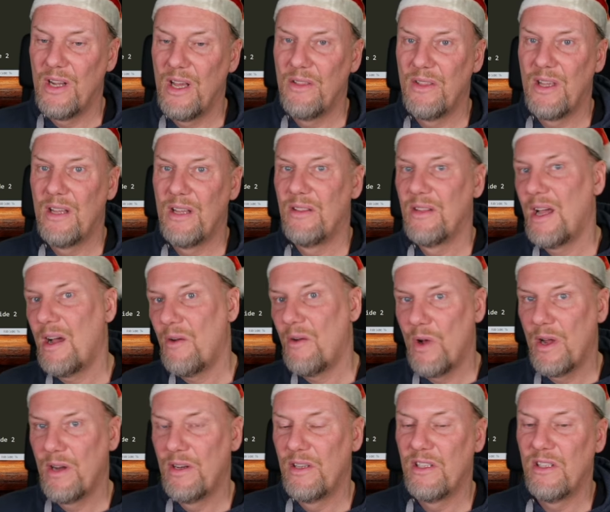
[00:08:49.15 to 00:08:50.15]
and then that
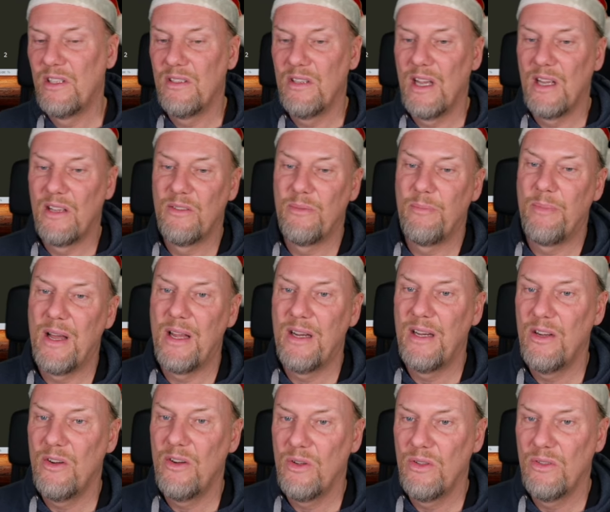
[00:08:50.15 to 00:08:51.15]
one is
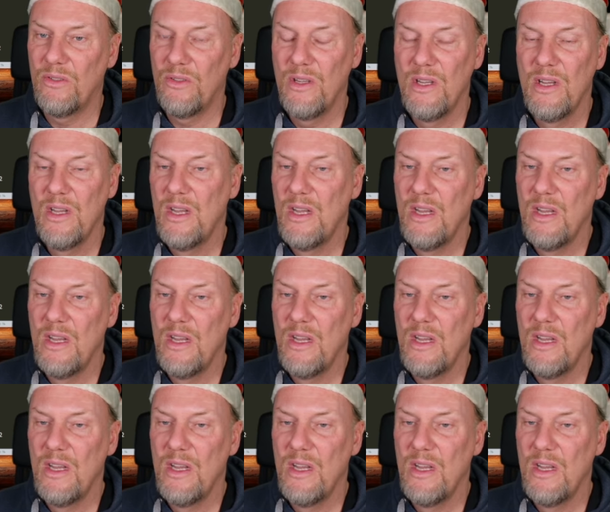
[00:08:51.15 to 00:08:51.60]
expanded on,